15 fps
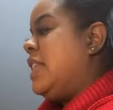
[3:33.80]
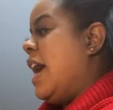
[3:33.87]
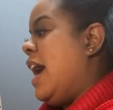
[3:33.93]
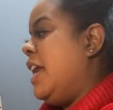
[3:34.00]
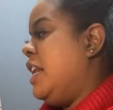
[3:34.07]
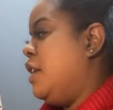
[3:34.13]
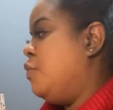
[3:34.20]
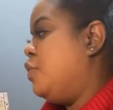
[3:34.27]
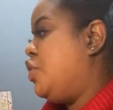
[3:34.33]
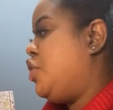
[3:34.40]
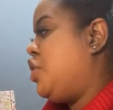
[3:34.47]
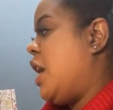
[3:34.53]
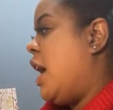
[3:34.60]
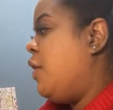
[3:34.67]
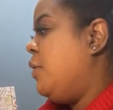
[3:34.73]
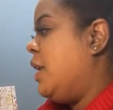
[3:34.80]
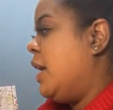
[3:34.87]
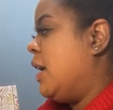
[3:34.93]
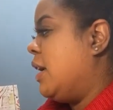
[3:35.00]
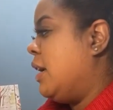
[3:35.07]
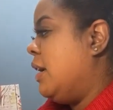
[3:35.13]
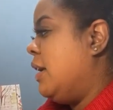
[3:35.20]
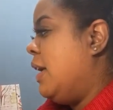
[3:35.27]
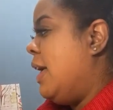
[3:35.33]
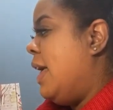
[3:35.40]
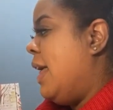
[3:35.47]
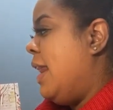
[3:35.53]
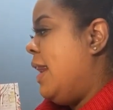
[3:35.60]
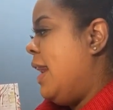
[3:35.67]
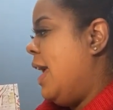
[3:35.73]
Danny was shouting,
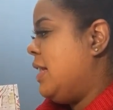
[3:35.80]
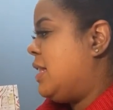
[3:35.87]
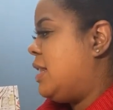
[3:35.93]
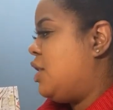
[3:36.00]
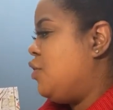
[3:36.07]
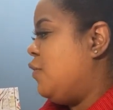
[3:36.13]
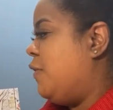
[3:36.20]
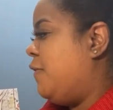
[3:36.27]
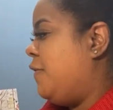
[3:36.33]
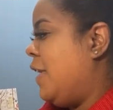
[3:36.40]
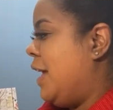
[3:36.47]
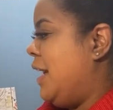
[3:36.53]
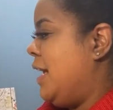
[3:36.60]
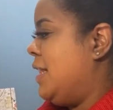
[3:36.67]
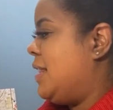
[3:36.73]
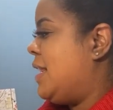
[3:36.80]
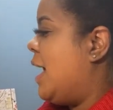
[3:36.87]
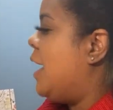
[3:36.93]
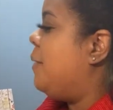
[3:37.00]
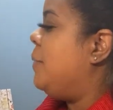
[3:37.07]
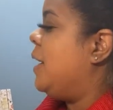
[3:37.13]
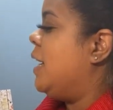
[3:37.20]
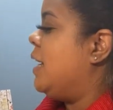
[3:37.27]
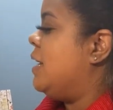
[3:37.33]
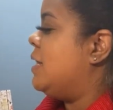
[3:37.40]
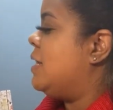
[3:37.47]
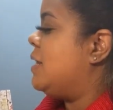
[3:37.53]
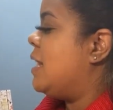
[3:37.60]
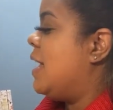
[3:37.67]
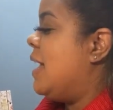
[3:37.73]
Let's do funny
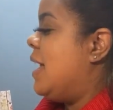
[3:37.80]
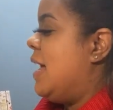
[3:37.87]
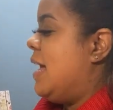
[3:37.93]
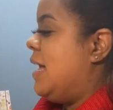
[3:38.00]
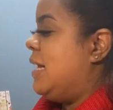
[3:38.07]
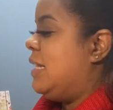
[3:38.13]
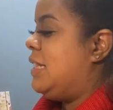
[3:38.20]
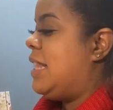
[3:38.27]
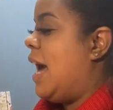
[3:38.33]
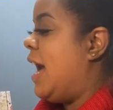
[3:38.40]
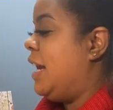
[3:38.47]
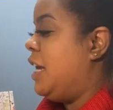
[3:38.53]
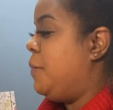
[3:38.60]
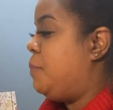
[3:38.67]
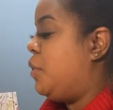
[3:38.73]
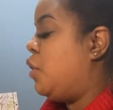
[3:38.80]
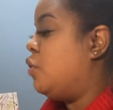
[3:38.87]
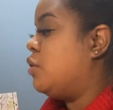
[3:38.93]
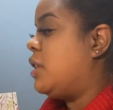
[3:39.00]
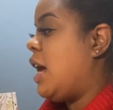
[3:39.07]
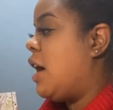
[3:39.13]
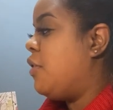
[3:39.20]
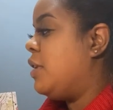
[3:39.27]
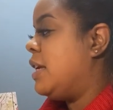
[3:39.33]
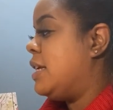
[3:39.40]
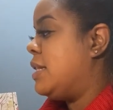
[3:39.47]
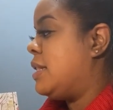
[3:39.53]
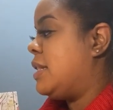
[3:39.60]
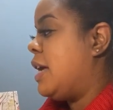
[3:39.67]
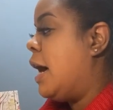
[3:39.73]
tummies. Danny poked out
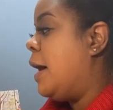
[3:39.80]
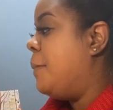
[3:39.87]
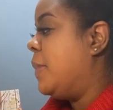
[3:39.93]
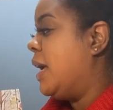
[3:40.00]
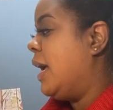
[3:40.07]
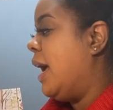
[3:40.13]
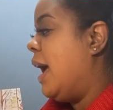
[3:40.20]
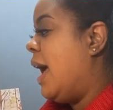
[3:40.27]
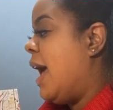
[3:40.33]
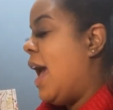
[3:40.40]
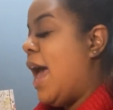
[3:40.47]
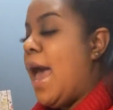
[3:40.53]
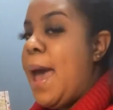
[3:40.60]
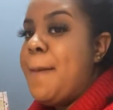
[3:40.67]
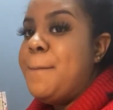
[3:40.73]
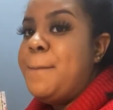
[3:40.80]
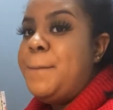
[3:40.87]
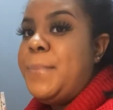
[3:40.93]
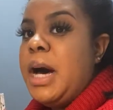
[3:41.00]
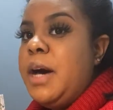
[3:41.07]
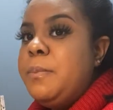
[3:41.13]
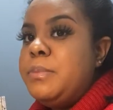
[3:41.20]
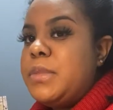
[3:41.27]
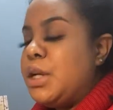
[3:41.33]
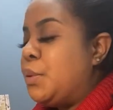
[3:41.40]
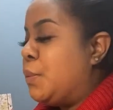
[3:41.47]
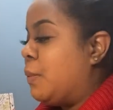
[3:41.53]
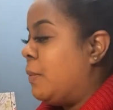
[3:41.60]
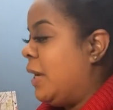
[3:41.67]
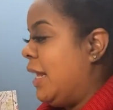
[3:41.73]
his tummy and bumped
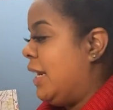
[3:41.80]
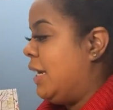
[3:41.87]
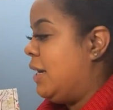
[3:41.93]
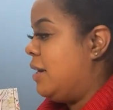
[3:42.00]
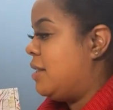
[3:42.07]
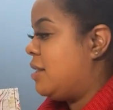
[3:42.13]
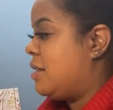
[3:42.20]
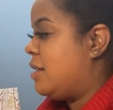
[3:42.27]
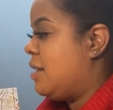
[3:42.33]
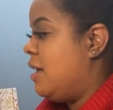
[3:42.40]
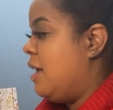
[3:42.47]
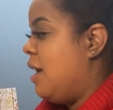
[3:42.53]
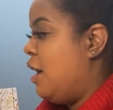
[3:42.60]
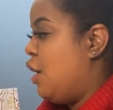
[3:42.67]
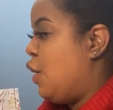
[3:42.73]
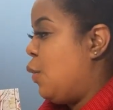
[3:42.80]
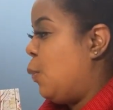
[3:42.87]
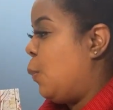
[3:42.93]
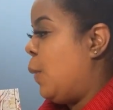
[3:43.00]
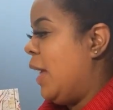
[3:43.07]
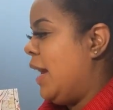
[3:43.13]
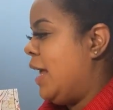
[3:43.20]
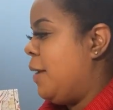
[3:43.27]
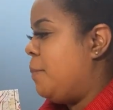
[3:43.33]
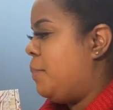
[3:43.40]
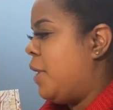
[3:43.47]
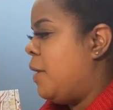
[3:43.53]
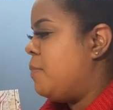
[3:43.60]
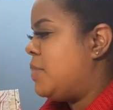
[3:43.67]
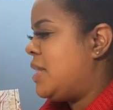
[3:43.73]
Willie's. Willie
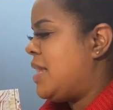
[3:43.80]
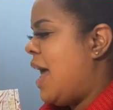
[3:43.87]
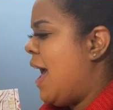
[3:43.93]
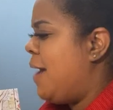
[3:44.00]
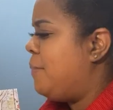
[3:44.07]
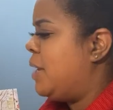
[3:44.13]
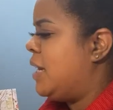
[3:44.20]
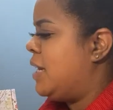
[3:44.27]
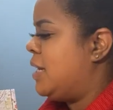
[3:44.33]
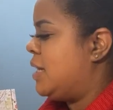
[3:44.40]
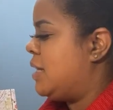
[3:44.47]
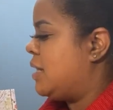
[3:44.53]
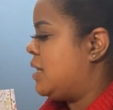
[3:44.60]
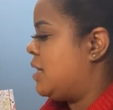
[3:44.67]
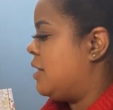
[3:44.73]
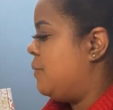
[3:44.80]
bumped Sammy's.